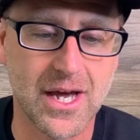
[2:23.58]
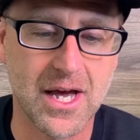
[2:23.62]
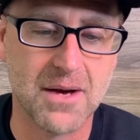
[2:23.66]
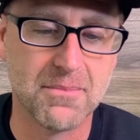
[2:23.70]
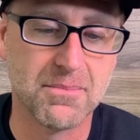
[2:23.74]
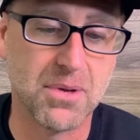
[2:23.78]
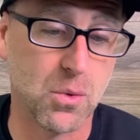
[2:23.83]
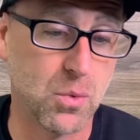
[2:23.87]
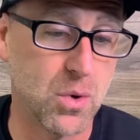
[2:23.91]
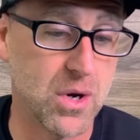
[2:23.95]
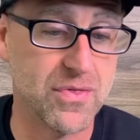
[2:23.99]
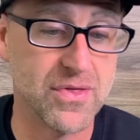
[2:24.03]

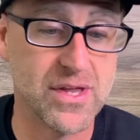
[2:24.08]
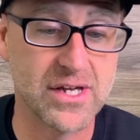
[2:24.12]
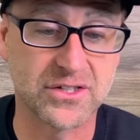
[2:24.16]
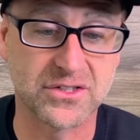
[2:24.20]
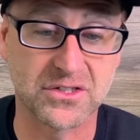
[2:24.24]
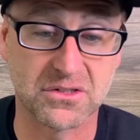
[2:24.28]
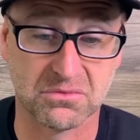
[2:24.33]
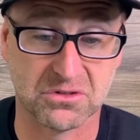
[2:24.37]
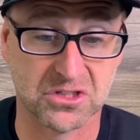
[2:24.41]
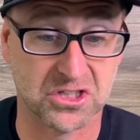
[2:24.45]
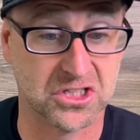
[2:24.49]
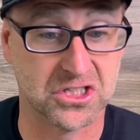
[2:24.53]
But when
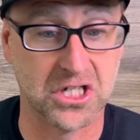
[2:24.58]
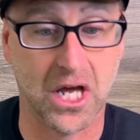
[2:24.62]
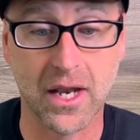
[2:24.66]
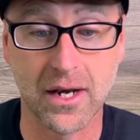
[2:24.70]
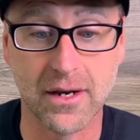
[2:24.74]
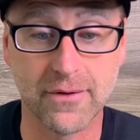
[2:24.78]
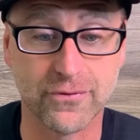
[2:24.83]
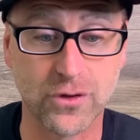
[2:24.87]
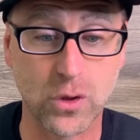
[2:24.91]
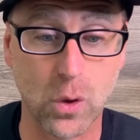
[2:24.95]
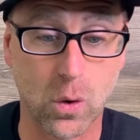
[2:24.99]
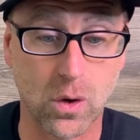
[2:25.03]
this son
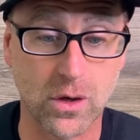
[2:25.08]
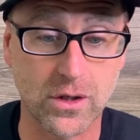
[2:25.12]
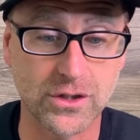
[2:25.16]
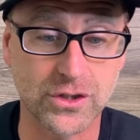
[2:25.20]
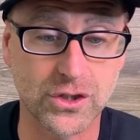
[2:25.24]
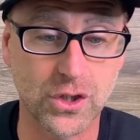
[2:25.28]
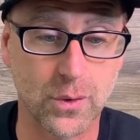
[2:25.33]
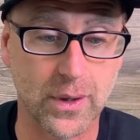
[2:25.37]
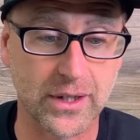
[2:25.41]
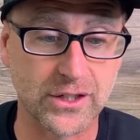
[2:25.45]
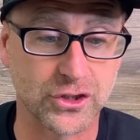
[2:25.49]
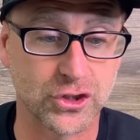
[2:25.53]
of yours
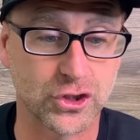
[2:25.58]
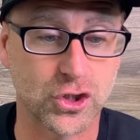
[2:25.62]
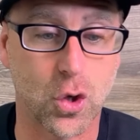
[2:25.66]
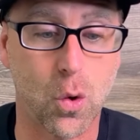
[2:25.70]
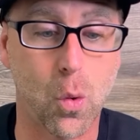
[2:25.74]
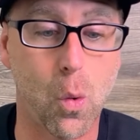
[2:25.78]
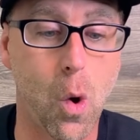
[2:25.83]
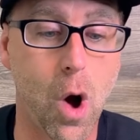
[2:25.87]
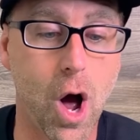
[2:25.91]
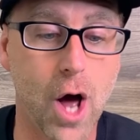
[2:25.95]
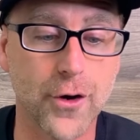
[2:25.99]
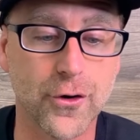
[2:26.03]
who has
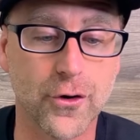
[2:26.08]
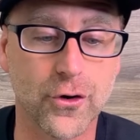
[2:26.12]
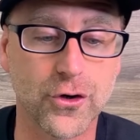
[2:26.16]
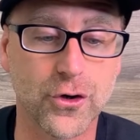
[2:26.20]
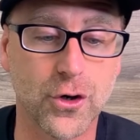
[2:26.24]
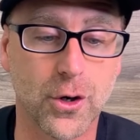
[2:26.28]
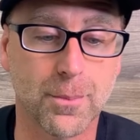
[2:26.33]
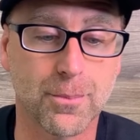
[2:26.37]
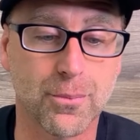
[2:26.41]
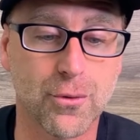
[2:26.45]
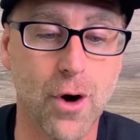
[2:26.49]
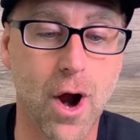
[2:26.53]
squandered
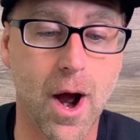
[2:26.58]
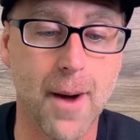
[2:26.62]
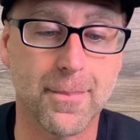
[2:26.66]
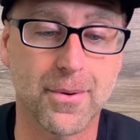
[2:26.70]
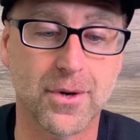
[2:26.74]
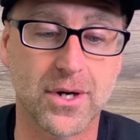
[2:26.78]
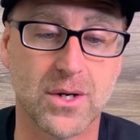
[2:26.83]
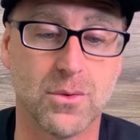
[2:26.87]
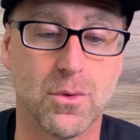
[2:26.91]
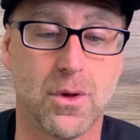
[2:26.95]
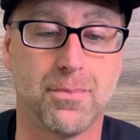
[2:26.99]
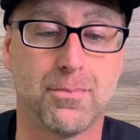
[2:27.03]
your
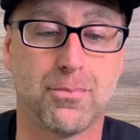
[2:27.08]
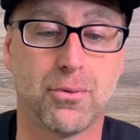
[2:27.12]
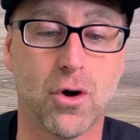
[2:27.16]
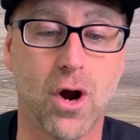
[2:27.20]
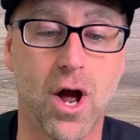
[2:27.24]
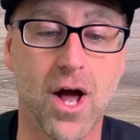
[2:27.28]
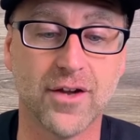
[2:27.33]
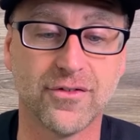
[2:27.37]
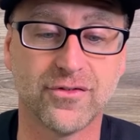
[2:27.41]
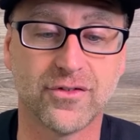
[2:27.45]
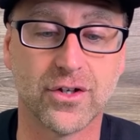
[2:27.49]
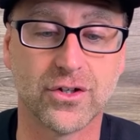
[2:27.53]
property with
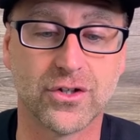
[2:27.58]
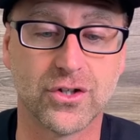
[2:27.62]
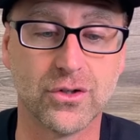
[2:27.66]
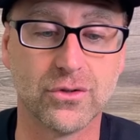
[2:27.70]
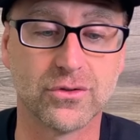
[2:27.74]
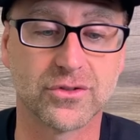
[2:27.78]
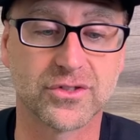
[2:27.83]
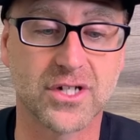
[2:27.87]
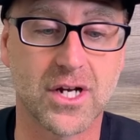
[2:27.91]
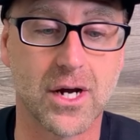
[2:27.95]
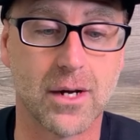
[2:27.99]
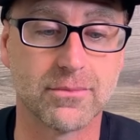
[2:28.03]

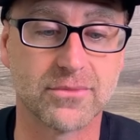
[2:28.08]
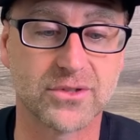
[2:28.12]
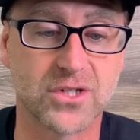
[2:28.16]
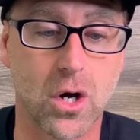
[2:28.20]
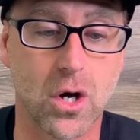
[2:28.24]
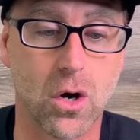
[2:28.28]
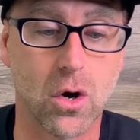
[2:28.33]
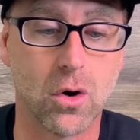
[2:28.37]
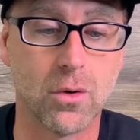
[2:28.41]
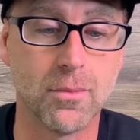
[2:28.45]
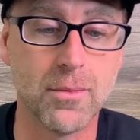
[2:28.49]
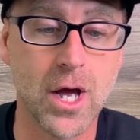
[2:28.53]
prostitutes comes
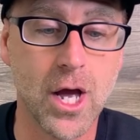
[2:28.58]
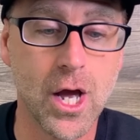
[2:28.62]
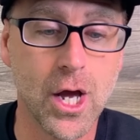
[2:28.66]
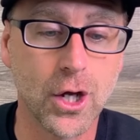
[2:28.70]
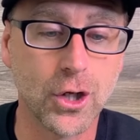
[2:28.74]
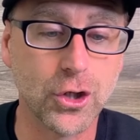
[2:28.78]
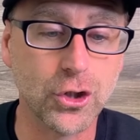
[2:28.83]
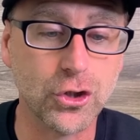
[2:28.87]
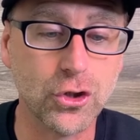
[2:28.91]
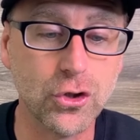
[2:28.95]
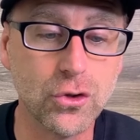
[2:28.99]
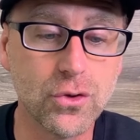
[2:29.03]
home,
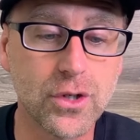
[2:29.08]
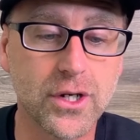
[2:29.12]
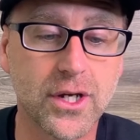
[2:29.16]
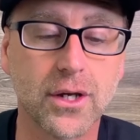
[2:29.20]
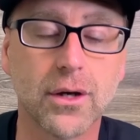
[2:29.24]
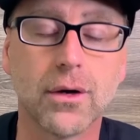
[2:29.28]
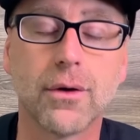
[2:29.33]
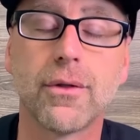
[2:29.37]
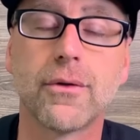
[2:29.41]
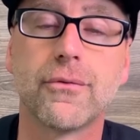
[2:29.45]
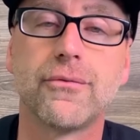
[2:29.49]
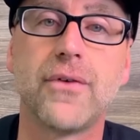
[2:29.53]
you
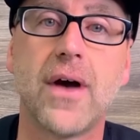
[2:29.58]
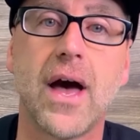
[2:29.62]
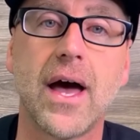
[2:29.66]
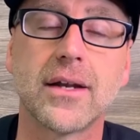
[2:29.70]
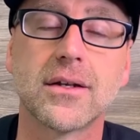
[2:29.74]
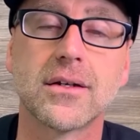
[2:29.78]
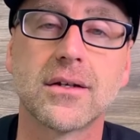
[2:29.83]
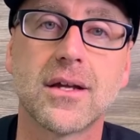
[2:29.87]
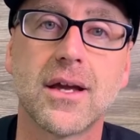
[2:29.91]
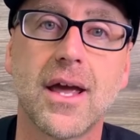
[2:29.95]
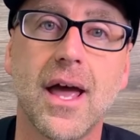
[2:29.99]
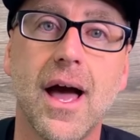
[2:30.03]
kill the
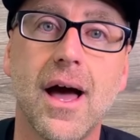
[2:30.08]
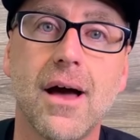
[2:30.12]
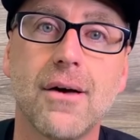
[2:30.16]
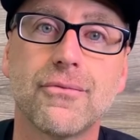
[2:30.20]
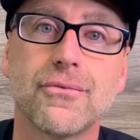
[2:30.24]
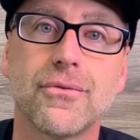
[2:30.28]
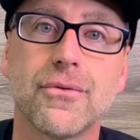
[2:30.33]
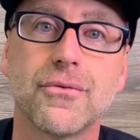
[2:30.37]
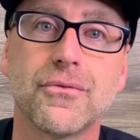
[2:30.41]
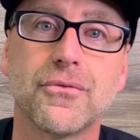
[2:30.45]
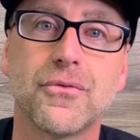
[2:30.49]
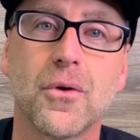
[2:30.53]
fattened calf
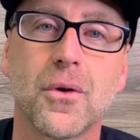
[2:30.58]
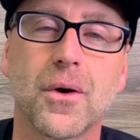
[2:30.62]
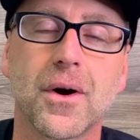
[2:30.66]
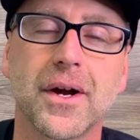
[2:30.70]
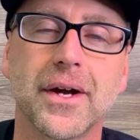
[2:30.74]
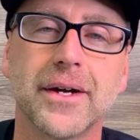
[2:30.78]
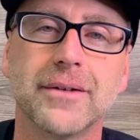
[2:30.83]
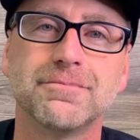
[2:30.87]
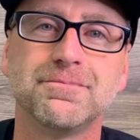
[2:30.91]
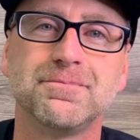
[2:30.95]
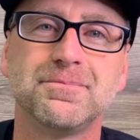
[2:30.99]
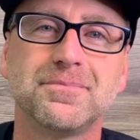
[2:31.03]
for
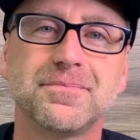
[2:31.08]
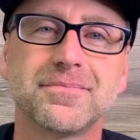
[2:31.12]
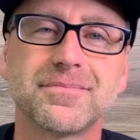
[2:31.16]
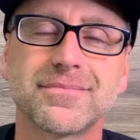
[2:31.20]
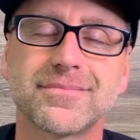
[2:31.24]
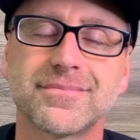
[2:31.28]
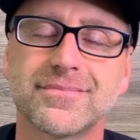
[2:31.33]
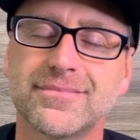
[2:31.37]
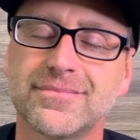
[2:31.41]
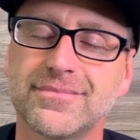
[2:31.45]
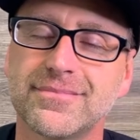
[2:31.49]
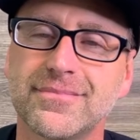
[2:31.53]
him.
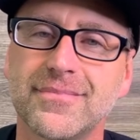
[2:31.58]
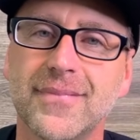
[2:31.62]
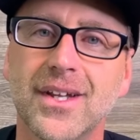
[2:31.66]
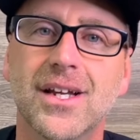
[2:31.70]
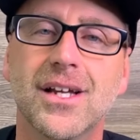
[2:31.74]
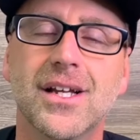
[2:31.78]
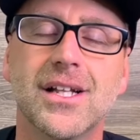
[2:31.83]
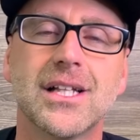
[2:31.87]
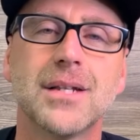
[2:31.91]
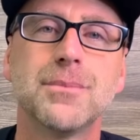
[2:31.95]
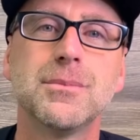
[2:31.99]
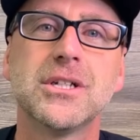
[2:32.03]

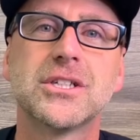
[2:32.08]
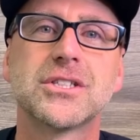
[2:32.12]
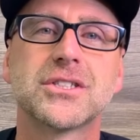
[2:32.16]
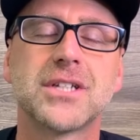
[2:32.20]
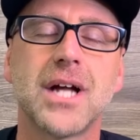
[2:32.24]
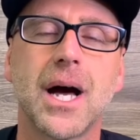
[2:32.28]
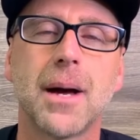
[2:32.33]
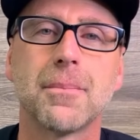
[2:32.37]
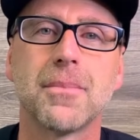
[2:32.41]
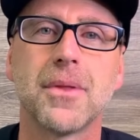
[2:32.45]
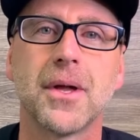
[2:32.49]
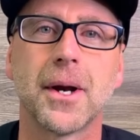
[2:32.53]
Let me
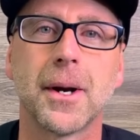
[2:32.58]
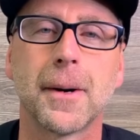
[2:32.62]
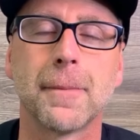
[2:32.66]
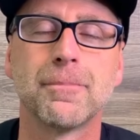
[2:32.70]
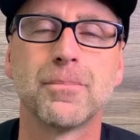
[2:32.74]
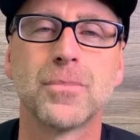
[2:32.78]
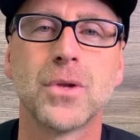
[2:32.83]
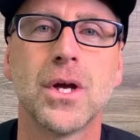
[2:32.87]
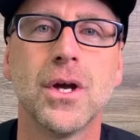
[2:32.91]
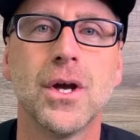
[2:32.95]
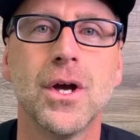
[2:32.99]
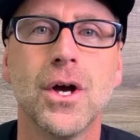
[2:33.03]
stop there.
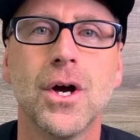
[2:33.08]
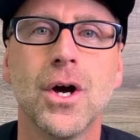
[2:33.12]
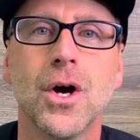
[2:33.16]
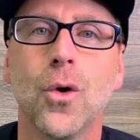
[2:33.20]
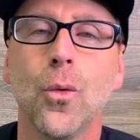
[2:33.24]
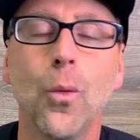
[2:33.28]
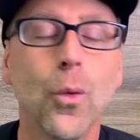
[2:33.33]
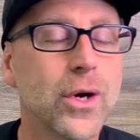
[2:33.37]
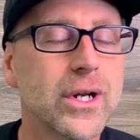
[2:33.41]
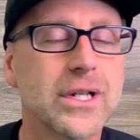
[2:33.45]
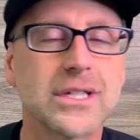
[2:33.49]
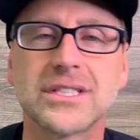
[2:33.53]

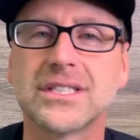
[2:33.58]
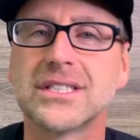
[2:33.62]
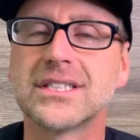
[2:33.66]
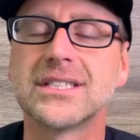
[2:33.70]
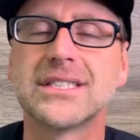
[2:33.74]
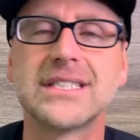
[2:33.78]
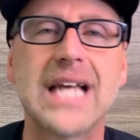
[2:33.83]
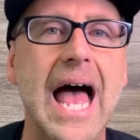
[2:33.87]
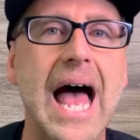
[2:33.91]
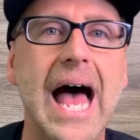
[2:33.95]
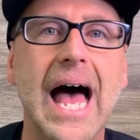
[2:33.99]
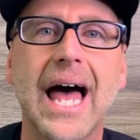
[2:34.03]
What a
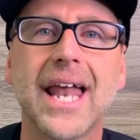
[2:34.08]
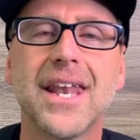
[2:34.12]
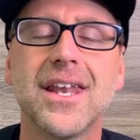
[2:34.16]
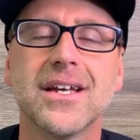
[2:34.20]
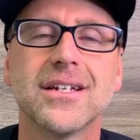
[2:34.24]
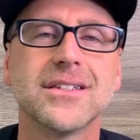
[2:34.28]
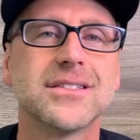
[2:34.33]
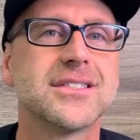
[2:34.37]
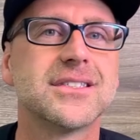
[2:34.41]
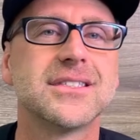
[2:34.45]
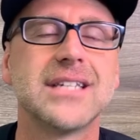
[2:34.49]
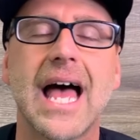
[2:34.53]
sad,
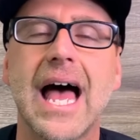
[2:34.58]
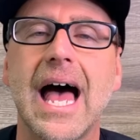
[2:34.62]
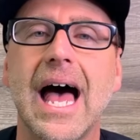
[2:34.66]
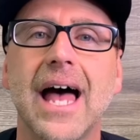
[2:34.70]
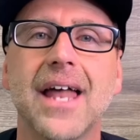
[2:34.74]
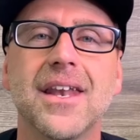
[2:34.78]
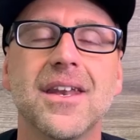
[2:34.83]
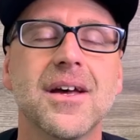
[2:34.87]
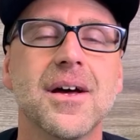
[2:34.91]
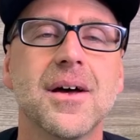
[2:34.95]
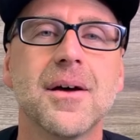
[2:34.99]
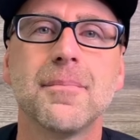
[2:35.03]
sad
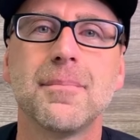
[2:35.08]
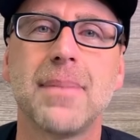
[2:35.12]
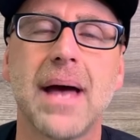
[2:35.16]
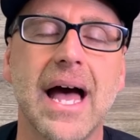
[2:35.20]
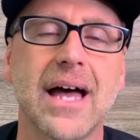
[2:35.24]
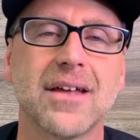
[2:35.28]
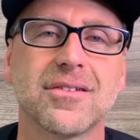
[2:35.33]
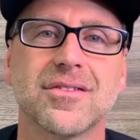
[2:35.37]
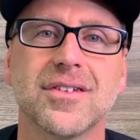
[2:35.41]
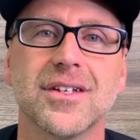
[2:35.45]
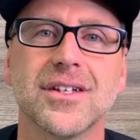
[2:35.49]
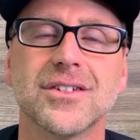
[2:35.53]

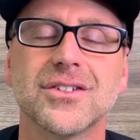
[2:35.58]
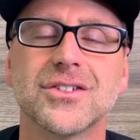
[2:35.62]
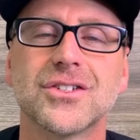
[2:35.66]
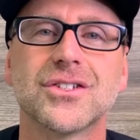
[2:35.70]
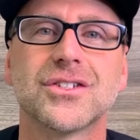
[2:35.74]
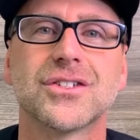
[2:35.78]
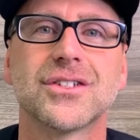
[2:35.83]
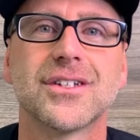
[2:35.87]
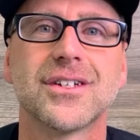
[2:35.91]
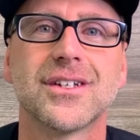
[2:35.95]
passage